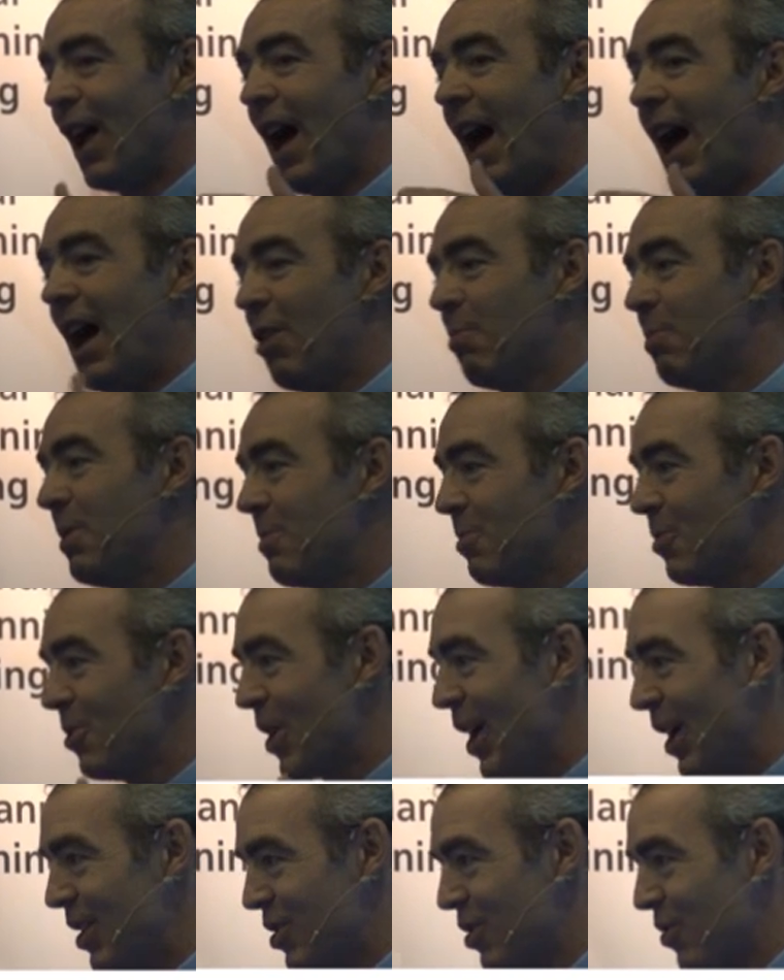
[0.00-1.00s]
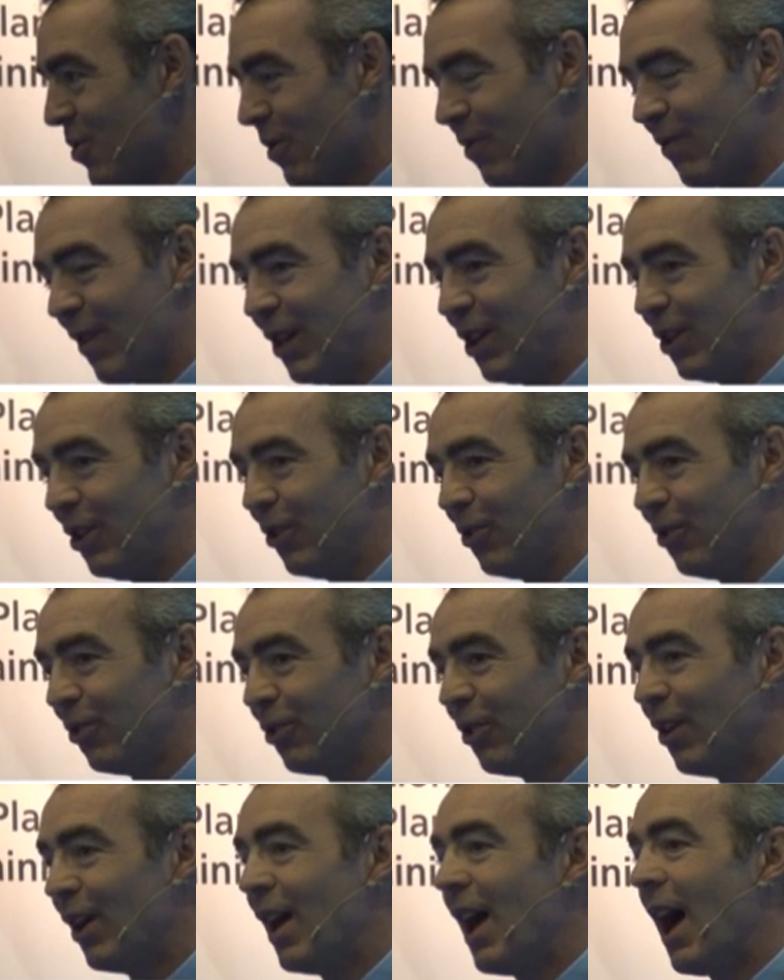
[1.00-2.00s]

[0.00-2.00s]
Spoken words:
how people get to your venues